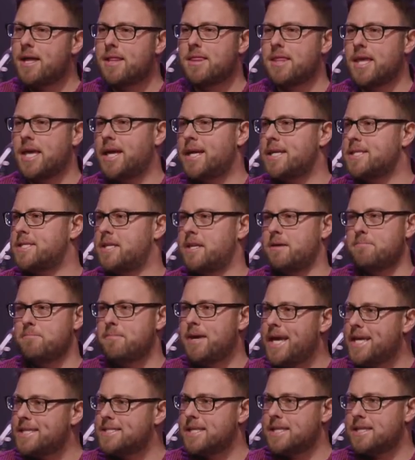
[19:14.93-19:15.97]
things and
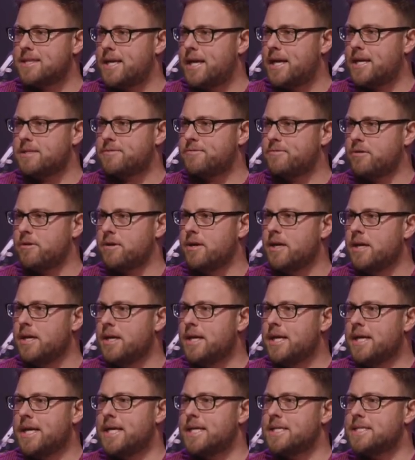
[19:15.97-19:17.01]
amazing things for
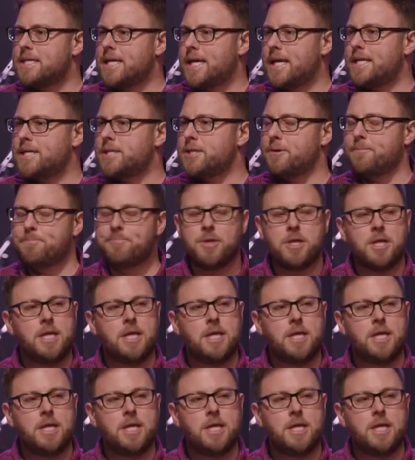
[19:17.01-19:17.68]
his kingdom.